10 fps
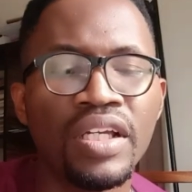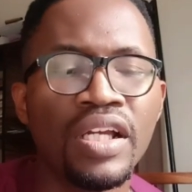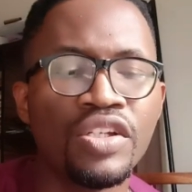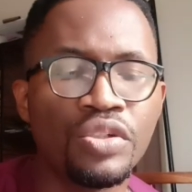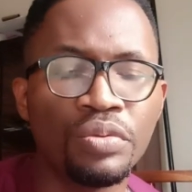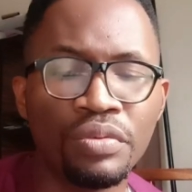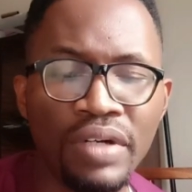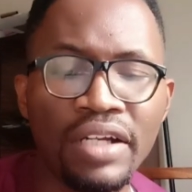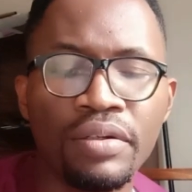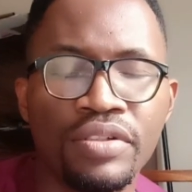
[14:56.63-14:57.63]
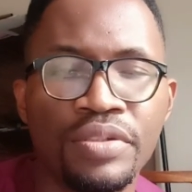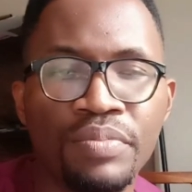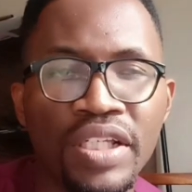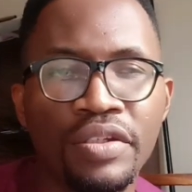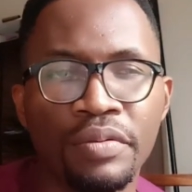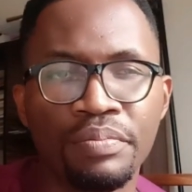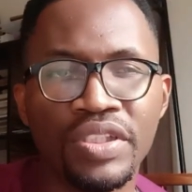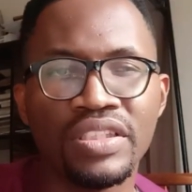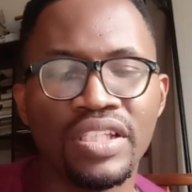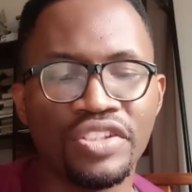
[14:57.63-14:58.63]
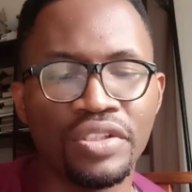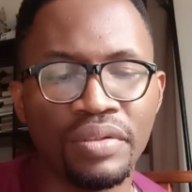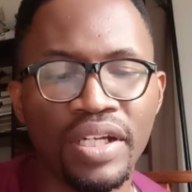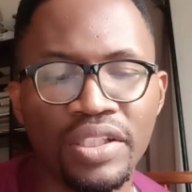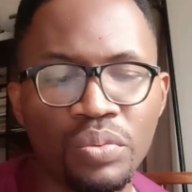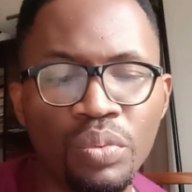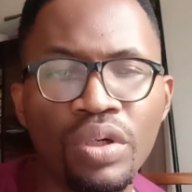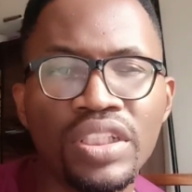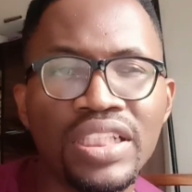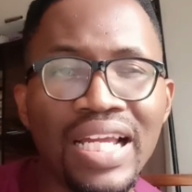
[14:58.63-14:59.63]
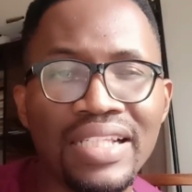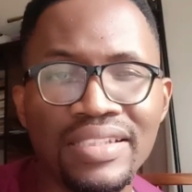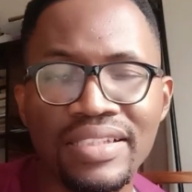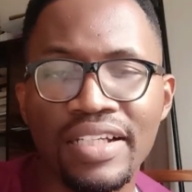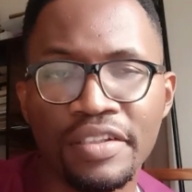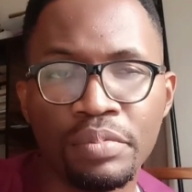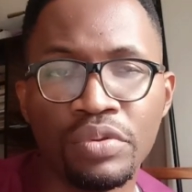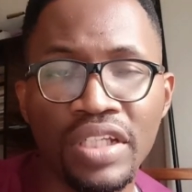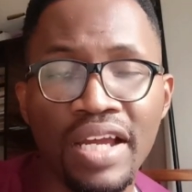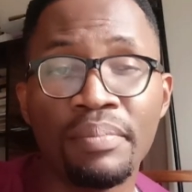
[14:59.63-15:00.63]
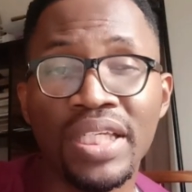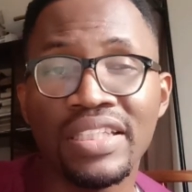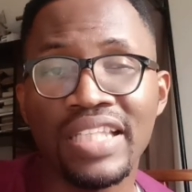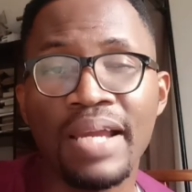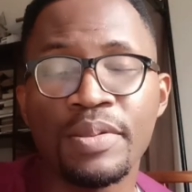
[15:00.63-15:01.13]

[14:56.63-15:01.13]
So records make your business credit worthy and sellable. Yeah, many times